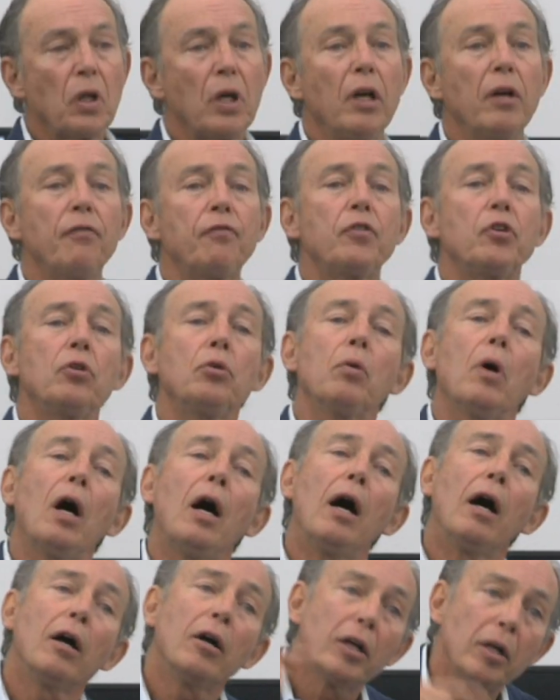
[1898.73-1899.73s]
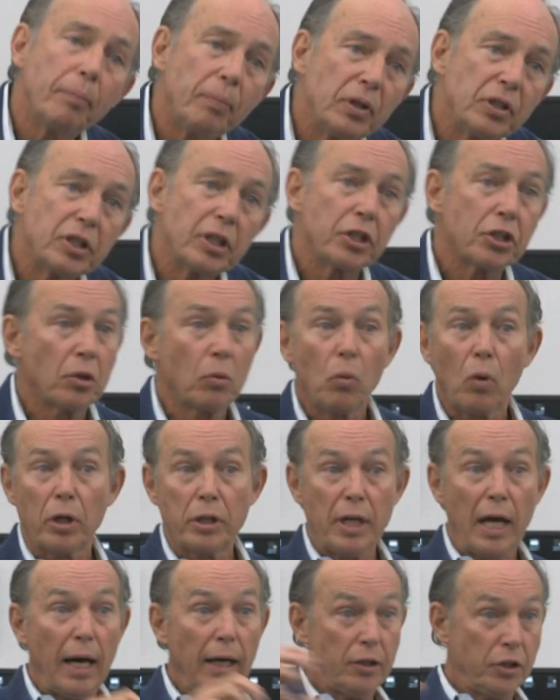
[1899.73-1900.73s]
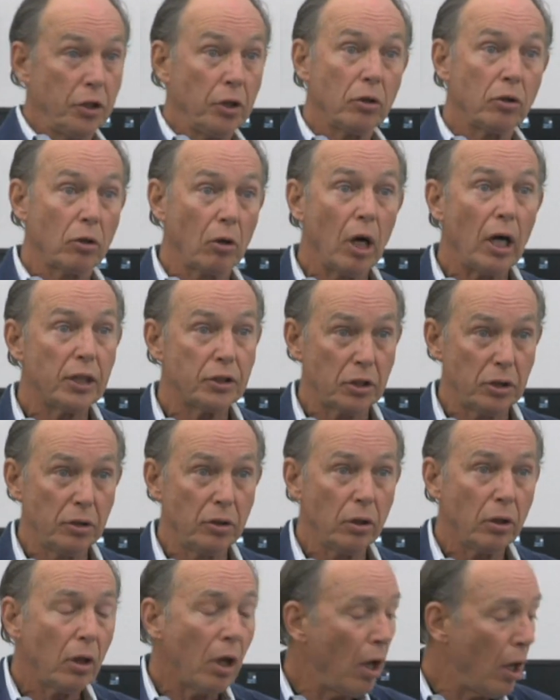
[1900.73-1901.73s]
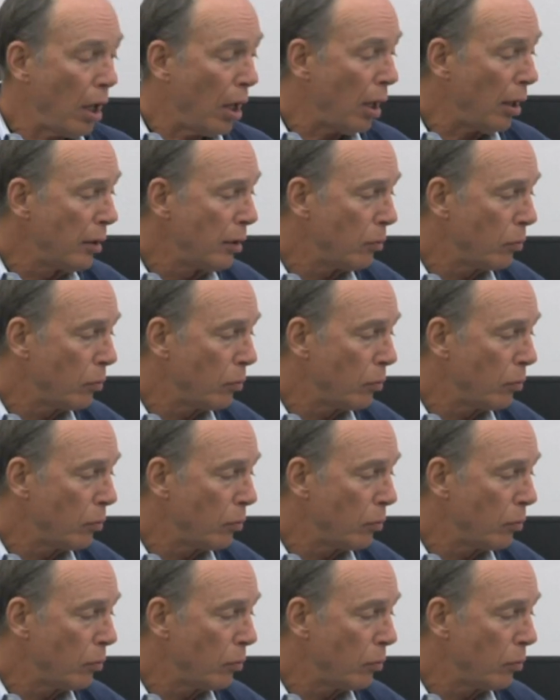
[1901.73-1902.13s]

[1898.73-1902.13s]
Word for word: if you are in a position where not you're crossing the law,